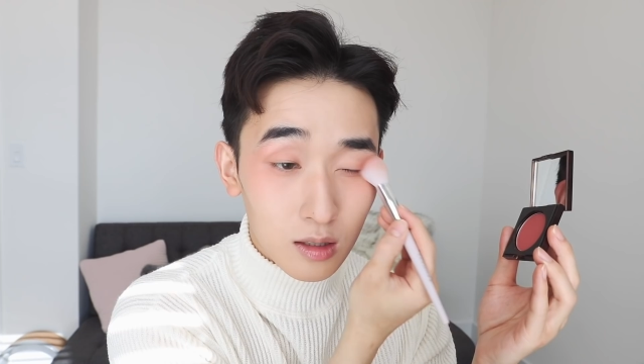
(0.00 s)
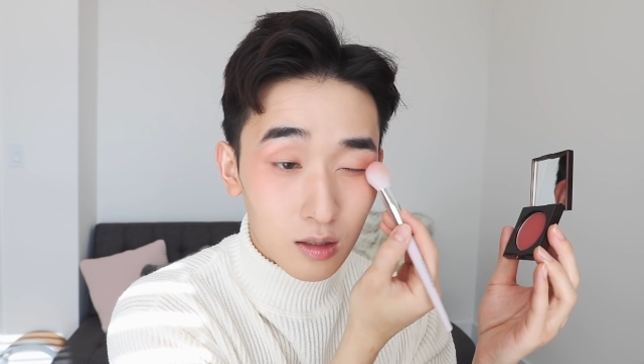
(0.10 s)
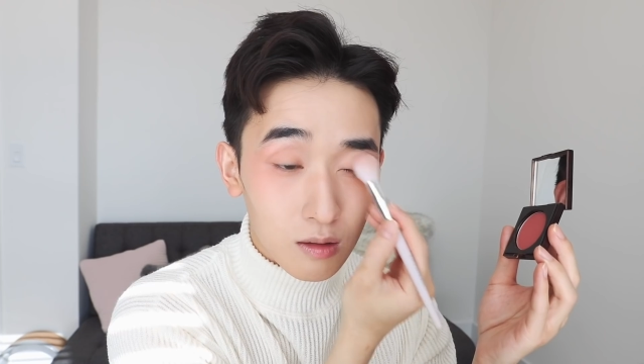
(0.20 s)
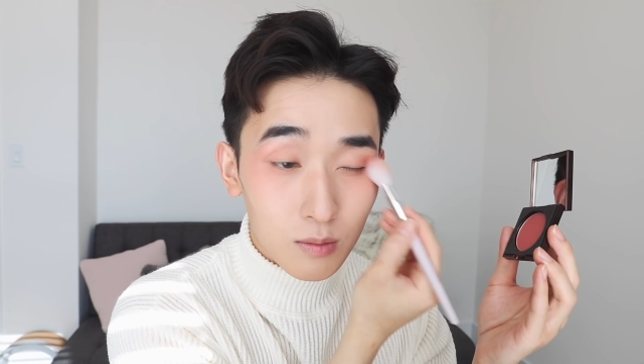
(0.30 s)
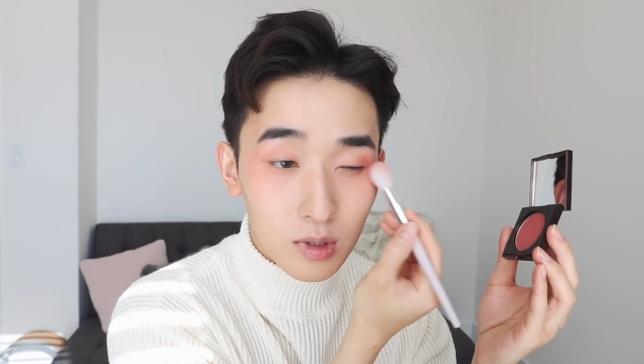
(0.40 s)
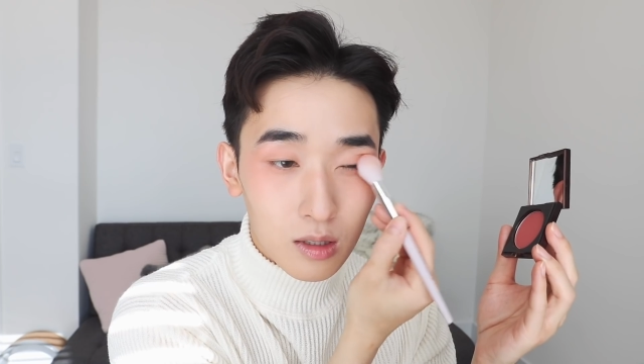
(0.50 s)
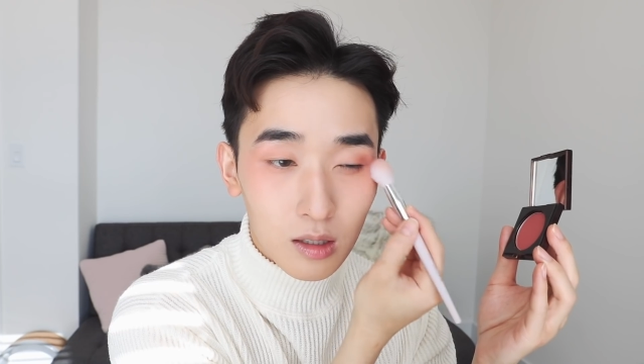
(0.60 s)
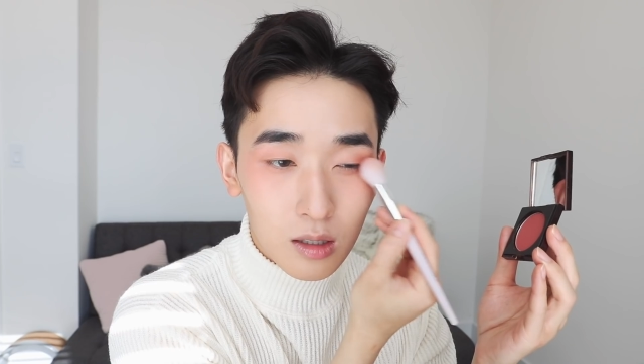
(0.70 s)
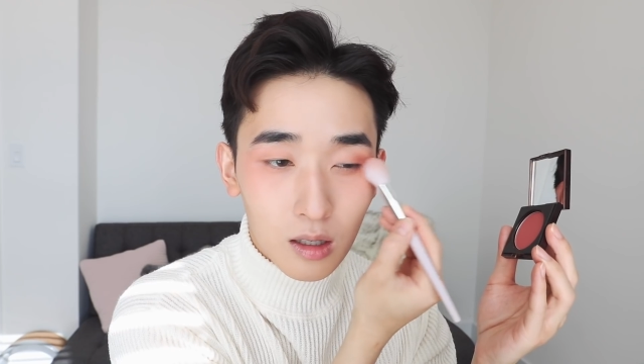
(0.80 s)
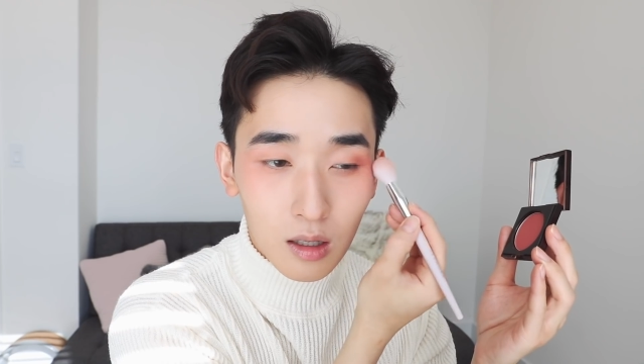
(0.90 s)
So I'm just
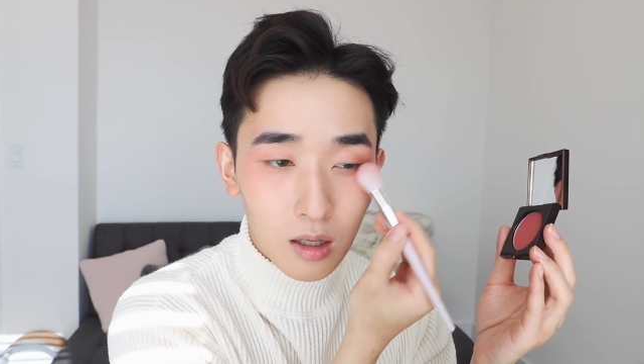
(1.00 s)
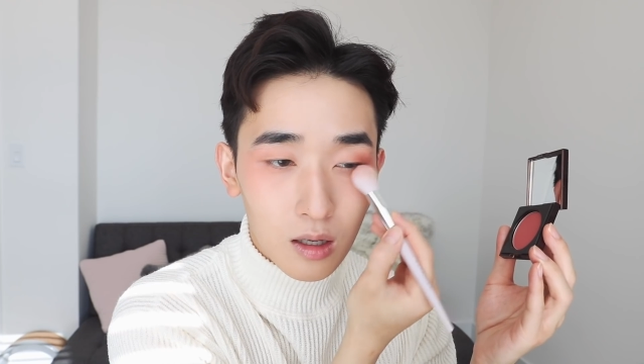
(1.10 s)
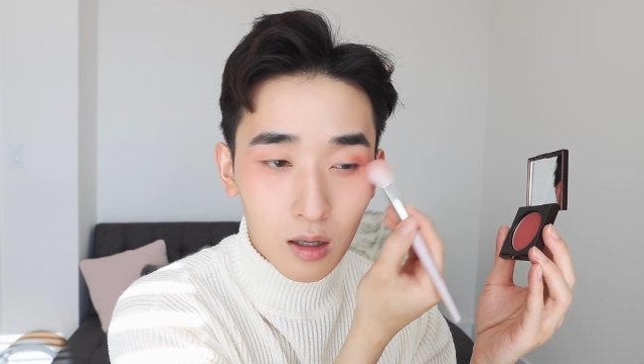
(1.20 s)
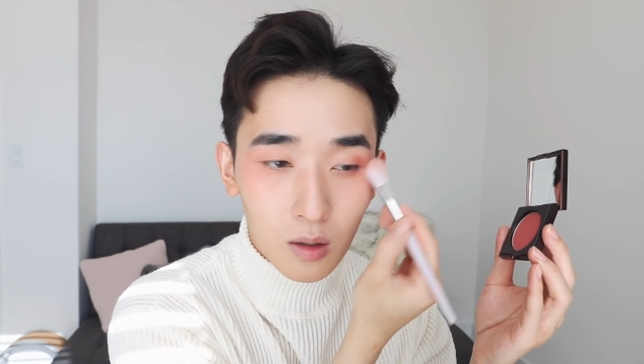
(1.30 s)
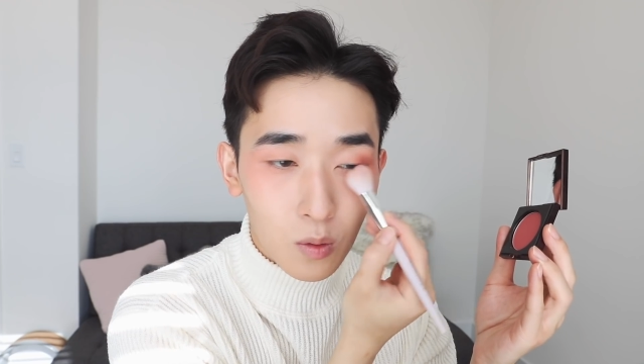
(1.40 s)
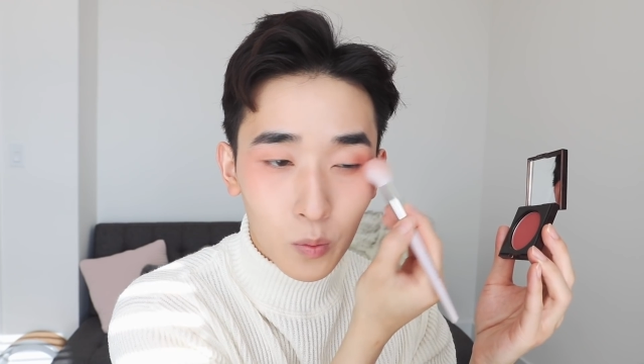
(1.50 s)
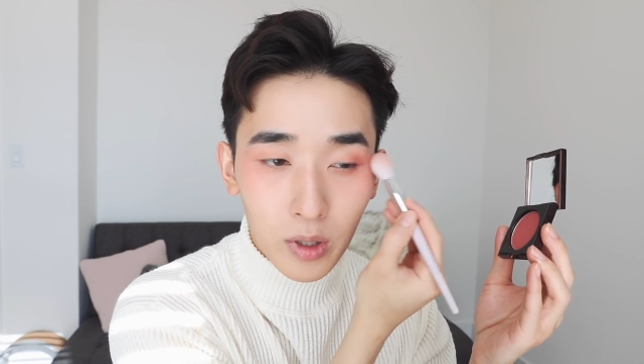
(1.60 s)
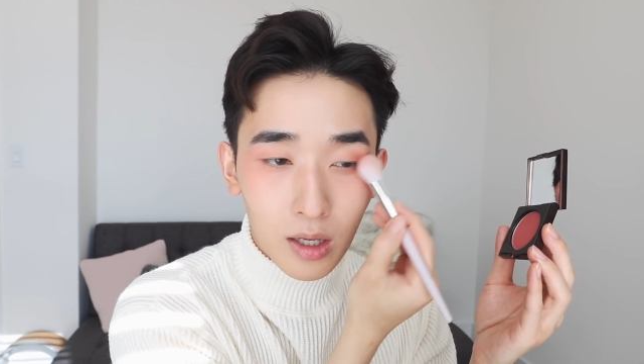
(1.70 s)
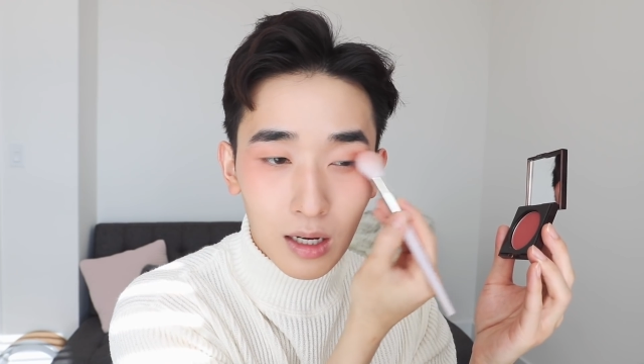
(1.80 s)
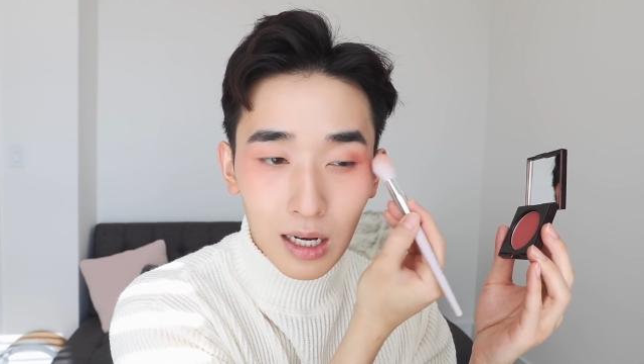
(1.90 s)
gonna
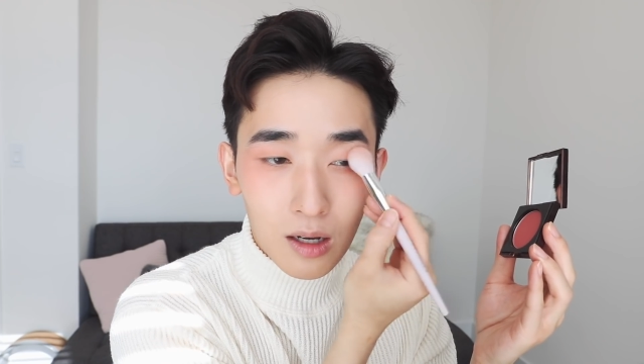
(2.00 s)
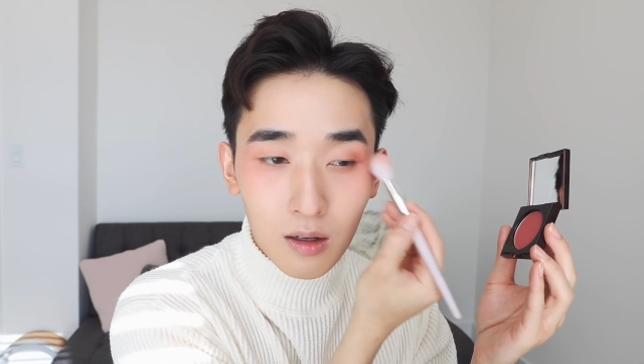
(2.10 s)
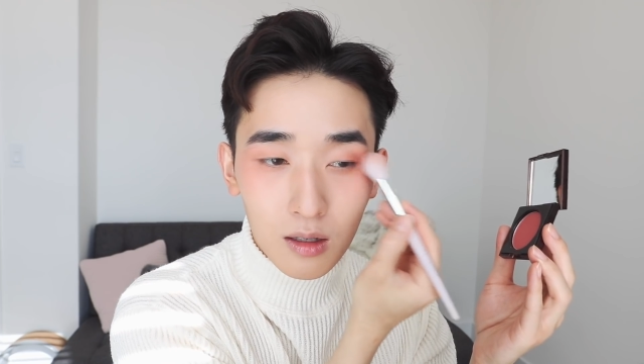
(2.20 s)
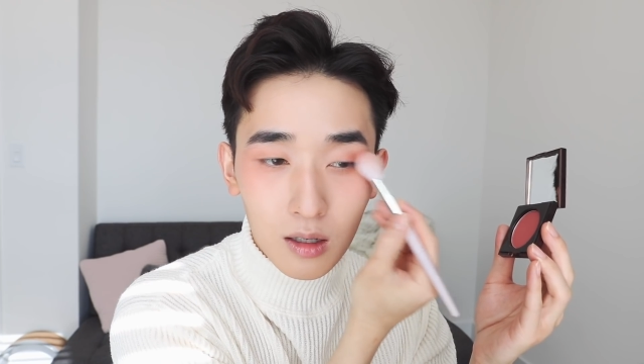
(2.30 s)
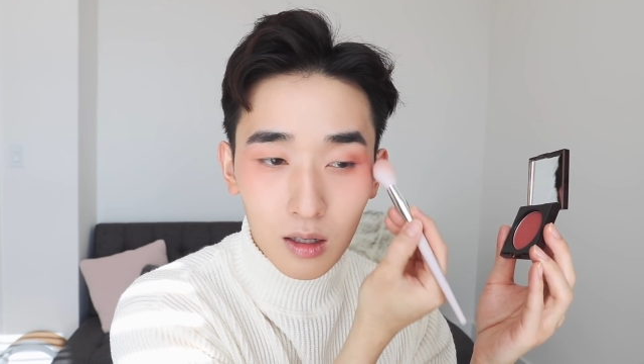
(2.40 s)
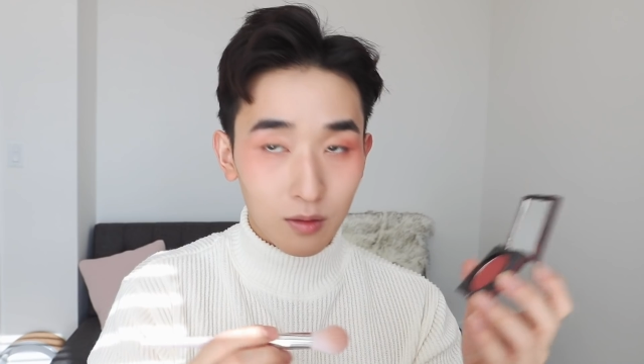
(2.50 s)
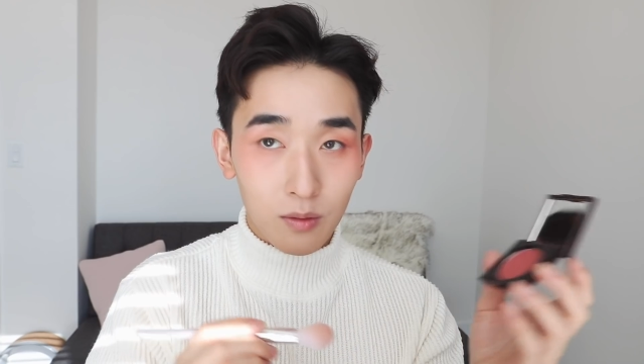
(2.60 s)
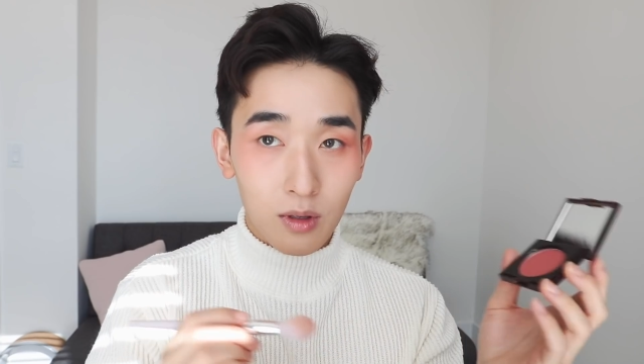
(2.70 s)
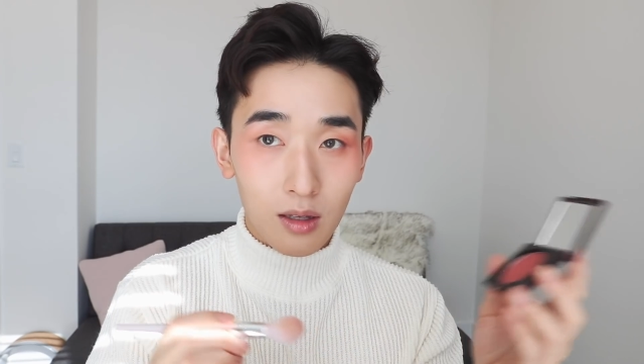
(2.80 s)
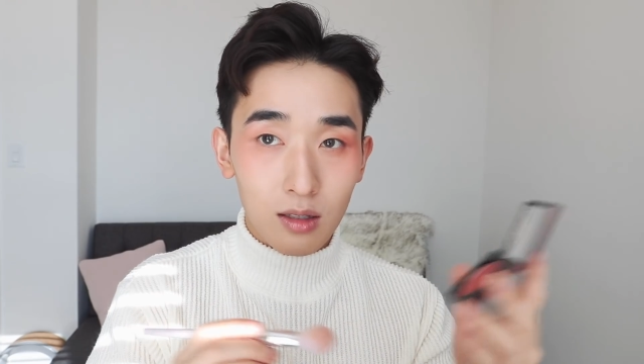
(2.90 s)
wing it out
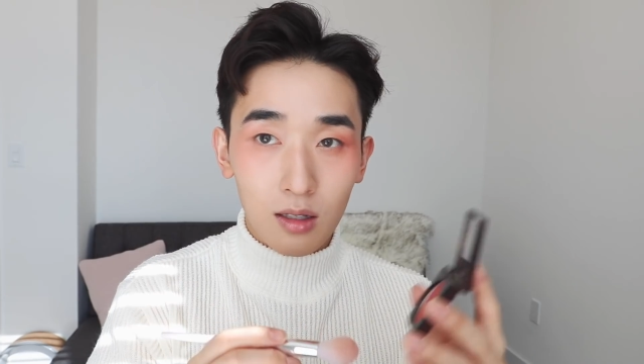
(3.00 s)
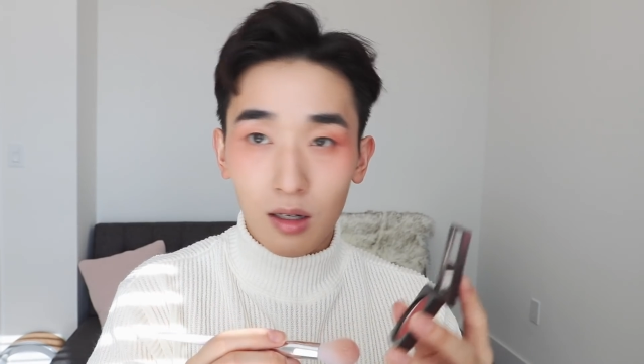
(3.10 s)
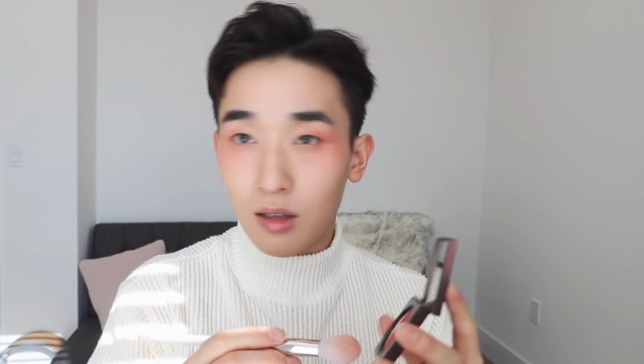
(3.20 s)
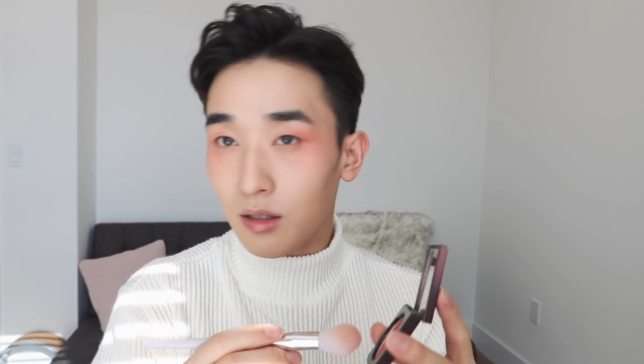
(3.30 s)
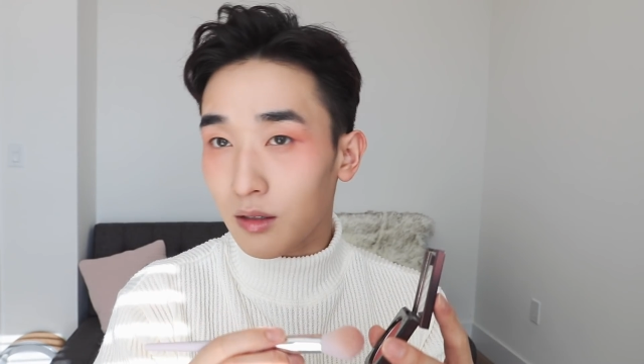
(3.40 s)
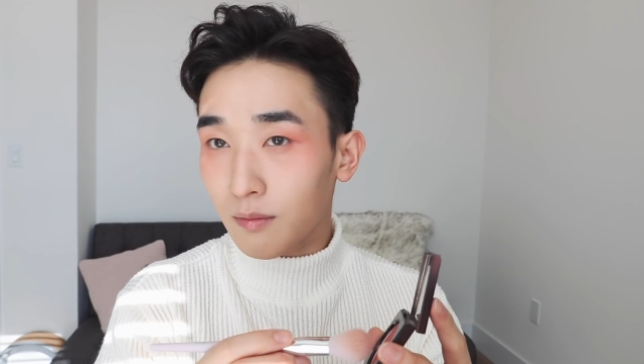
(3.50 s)
with this color.